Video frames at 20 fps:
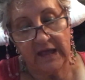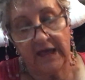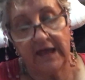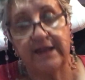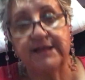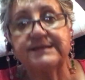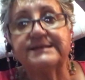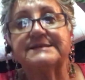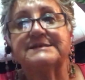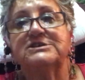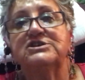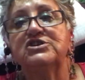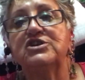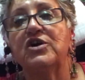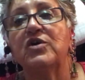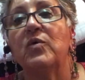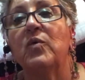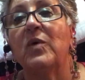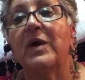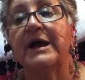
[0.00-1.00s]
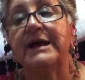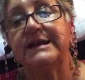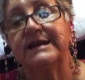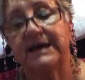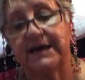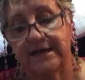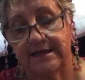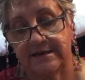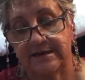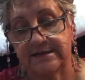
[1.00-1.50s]
And I said, you know, why
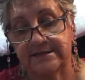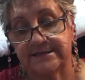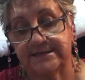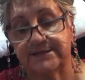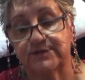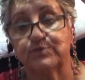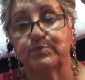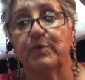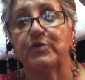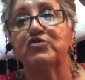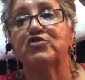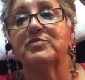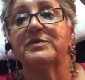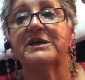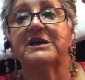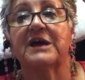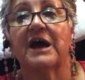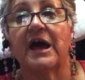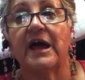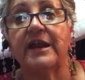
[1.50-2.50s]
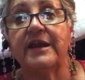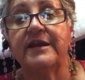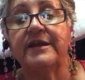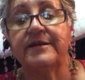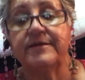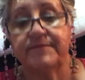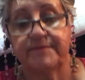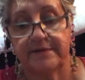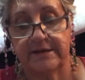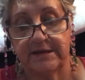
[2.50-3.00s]
not? It's supposed to be
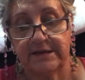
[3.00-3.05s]
cotton.